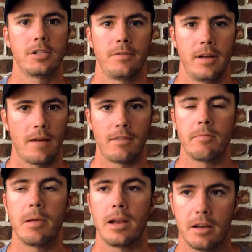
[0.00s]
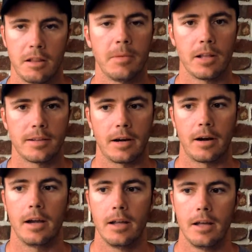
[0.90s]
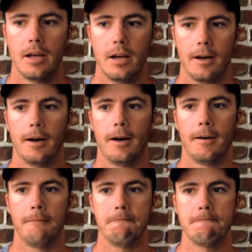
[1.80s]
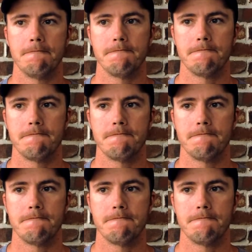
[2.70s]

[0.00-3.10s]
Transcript: endurance event I've ever been in, in the military. Um,